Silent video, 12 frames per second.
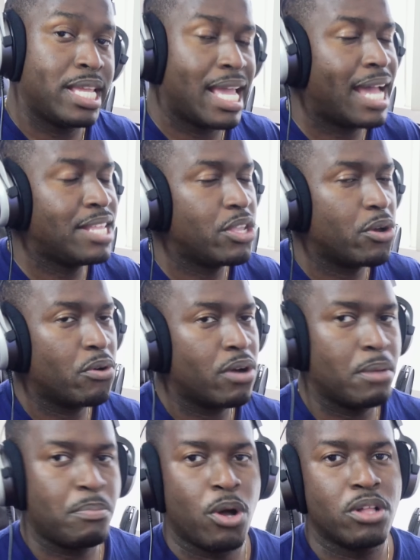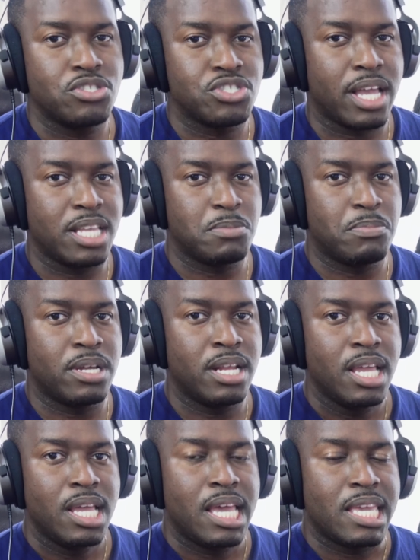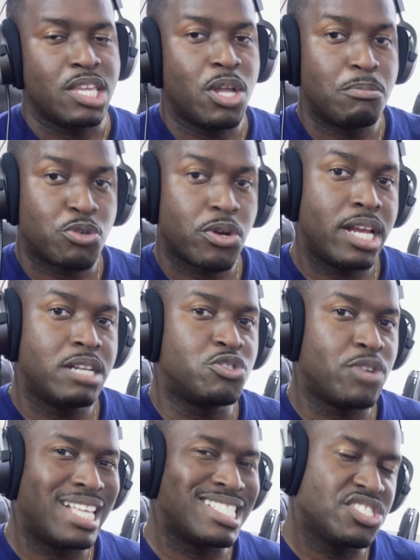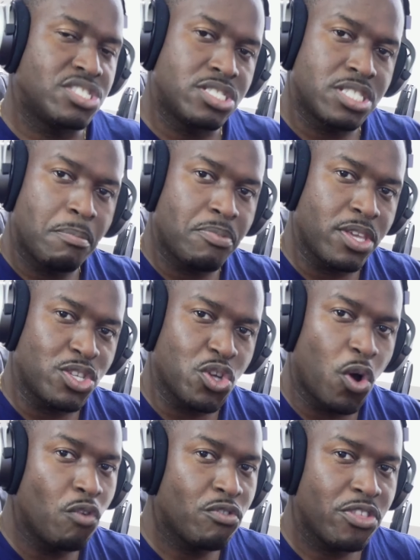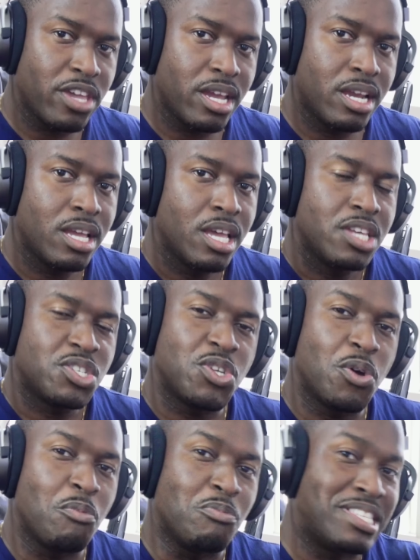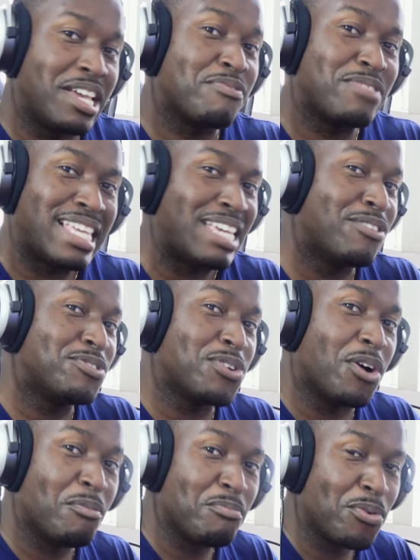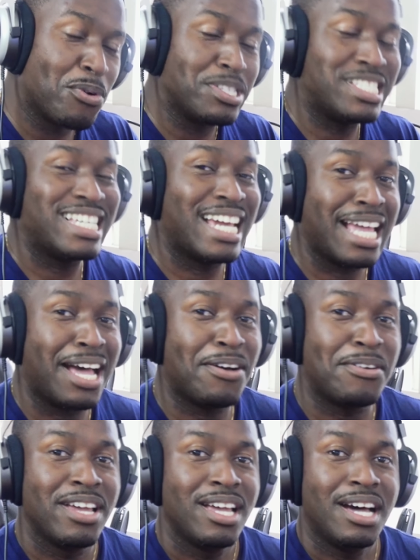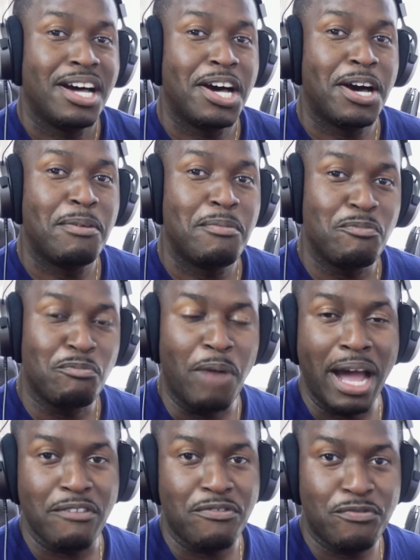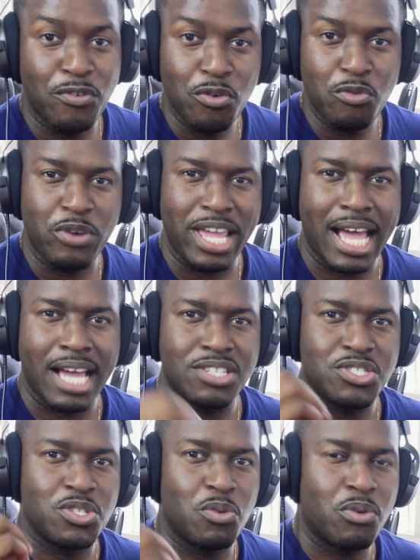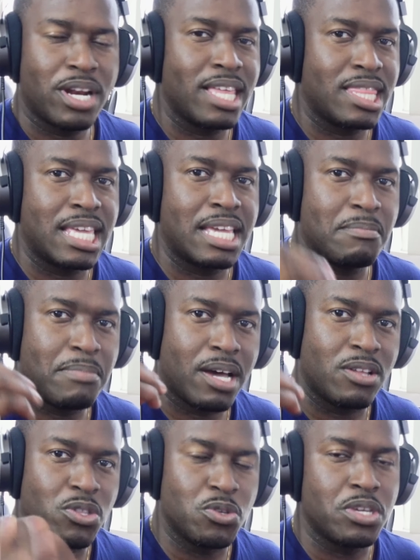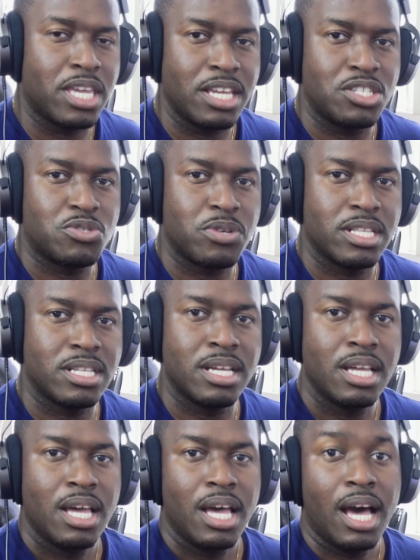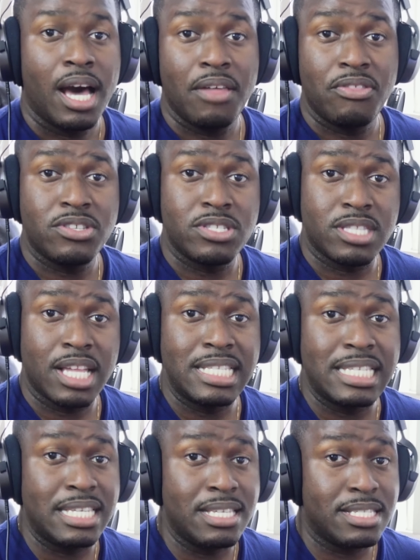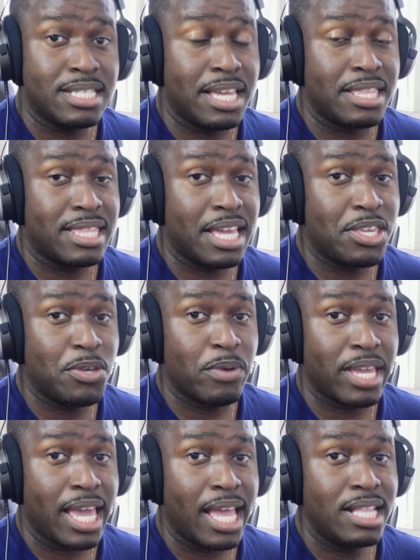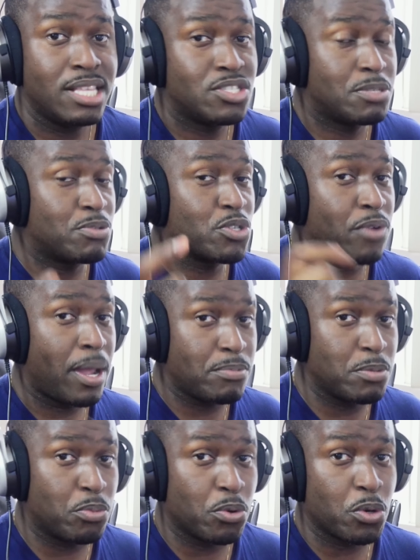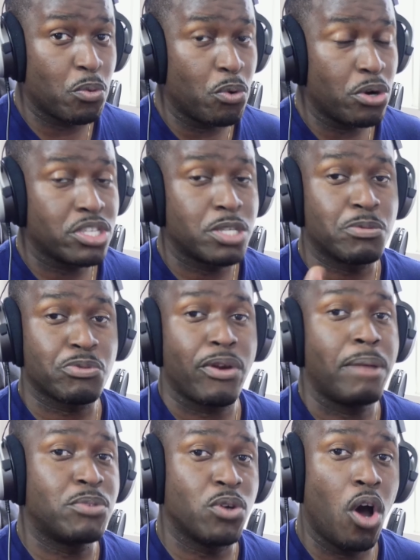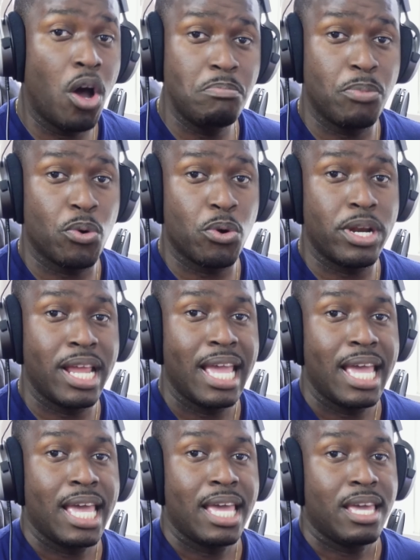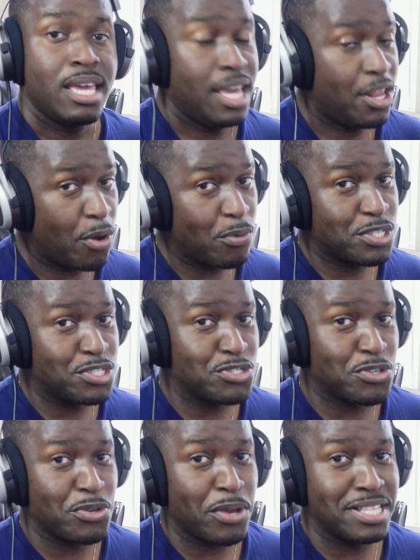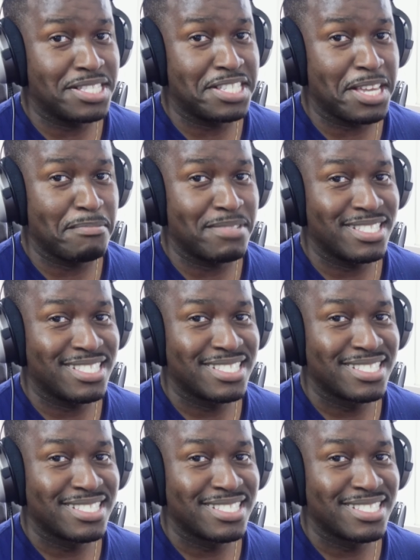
Yeah, I know, I apologize, but you know I'm trying to transition some things over there. So definitely go to OnBoored, check out uh, my full reaction on what I think about Luke Cage trailer. Uh, this is Thunder E saying thank you again. Subscribe to Booredatwork. Subscribe to OnBoored and always enjoy your entertainment.